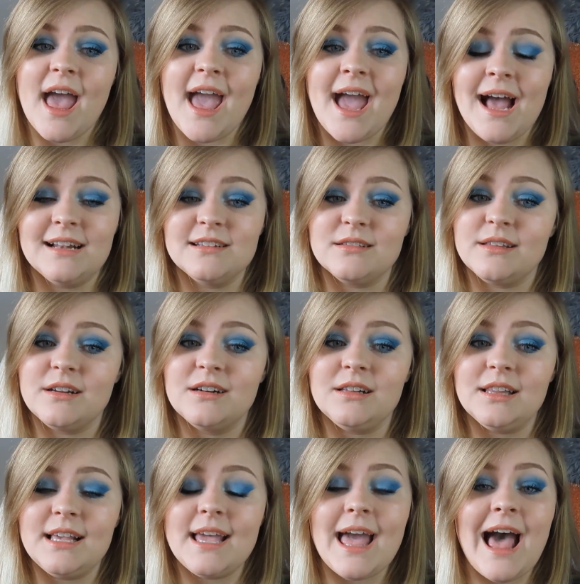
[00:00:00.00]
and
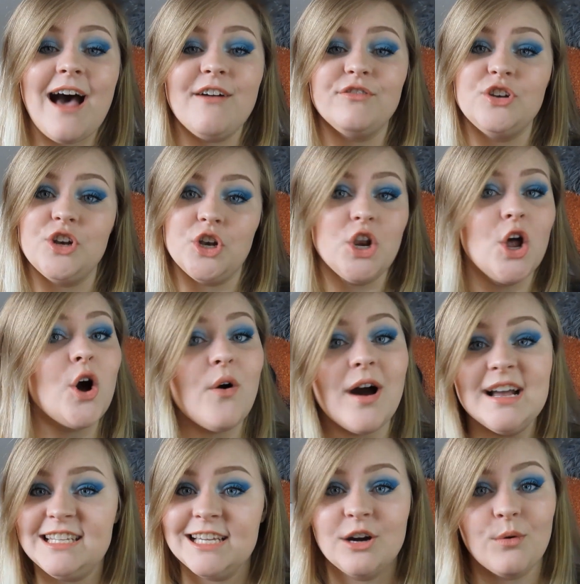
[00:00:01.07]
literally have no
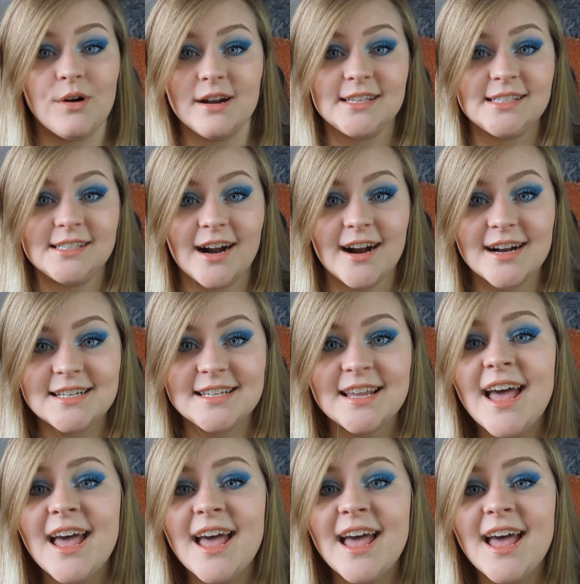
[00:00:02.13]
idea where to start.